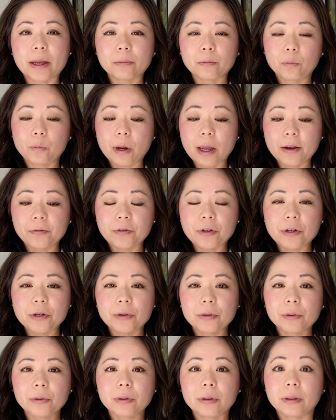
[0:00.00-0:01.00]
if
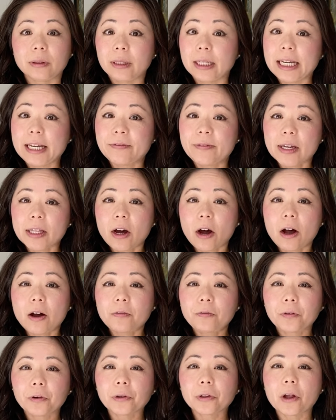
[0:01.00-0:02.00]
you leave it off
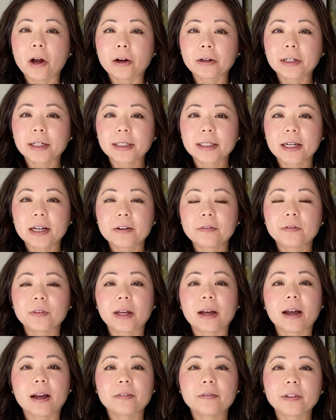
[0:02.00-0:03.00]
for long enough,
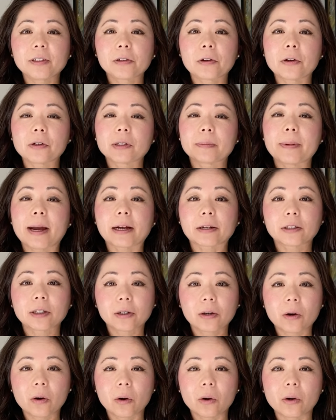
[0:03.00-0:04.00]
the oven goes back to
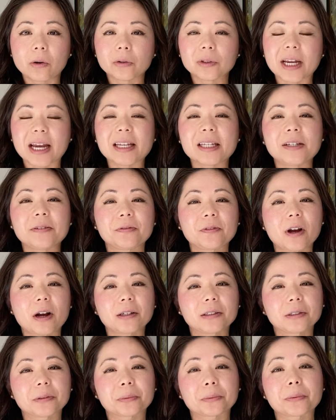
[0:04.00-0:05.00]
cold and you've got
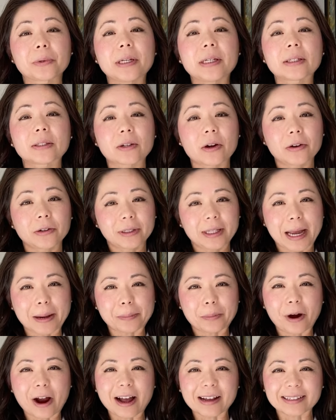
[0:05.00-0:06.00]
to restart that
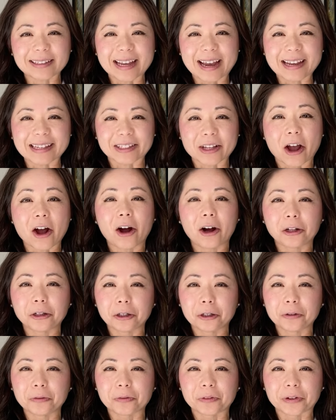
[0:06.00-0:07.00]
process all
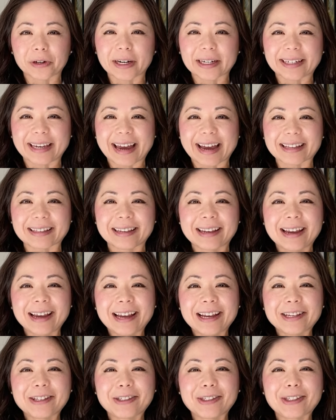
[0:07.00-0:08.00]
over again.
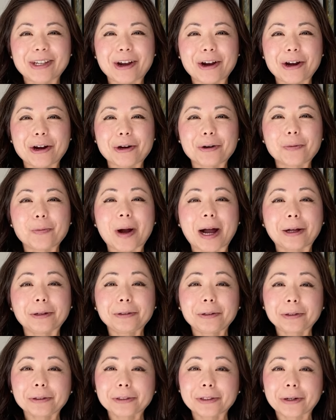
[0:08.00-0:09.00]
So while
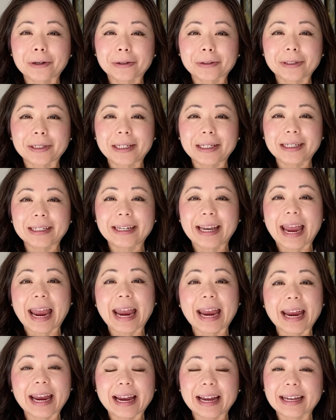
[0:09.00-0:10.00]
your turkey
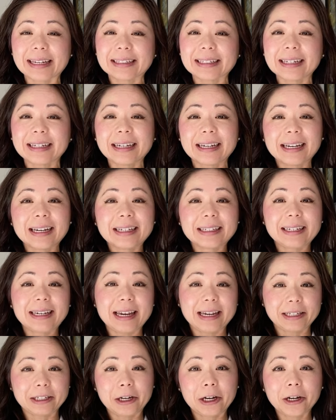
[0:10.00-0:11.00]
can
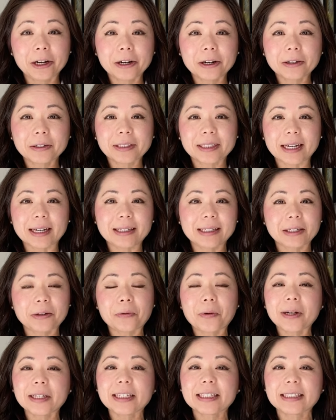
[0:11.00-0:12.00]
get cooked, it's
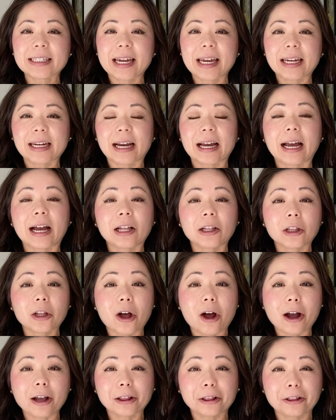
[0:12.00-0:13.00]
going to take a
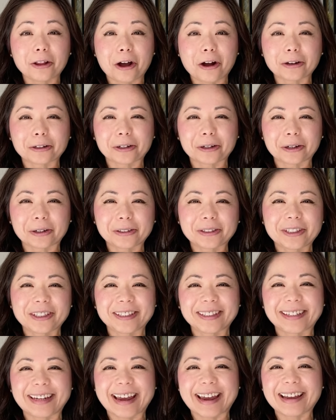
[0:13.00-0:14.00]
lot longer to
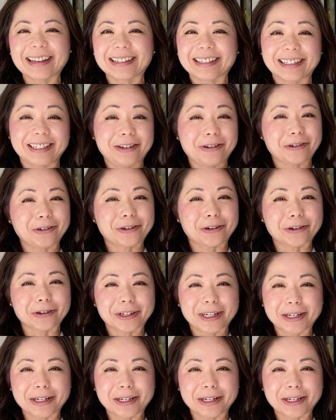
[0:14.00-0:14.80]
get your turkey